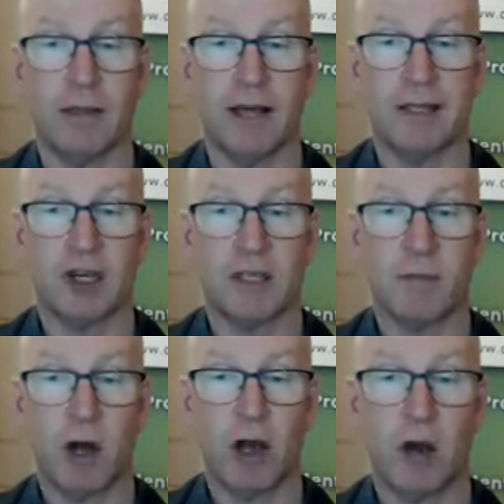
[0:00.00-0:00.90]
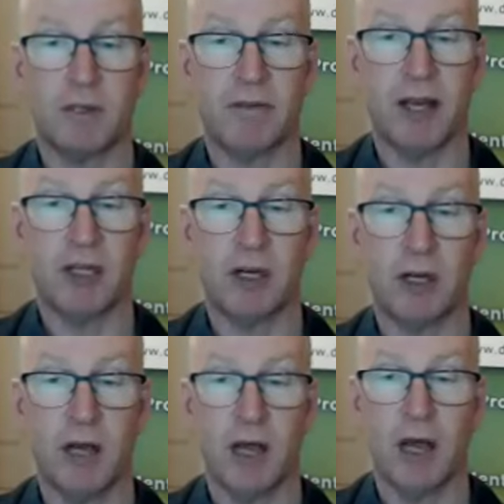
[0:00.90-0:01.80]
That's just my
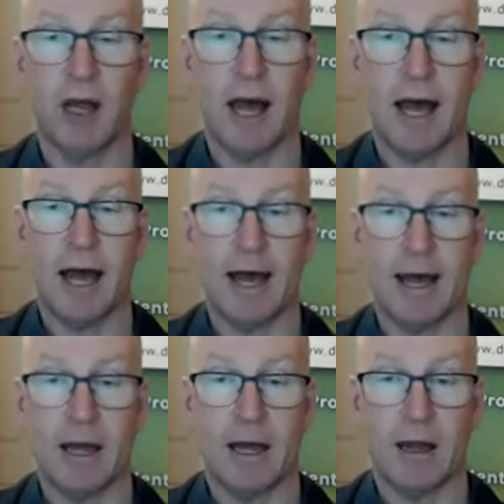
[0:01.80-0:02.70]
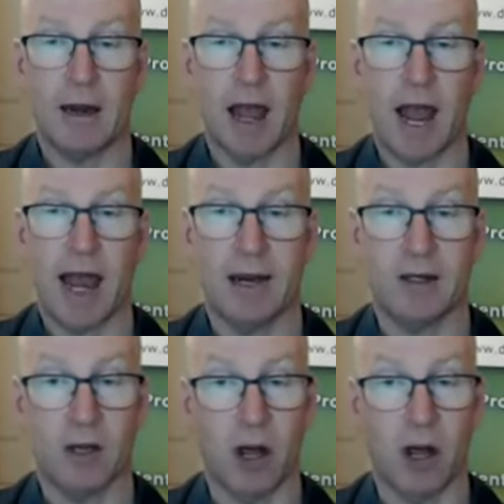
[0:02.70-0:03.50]
observation. And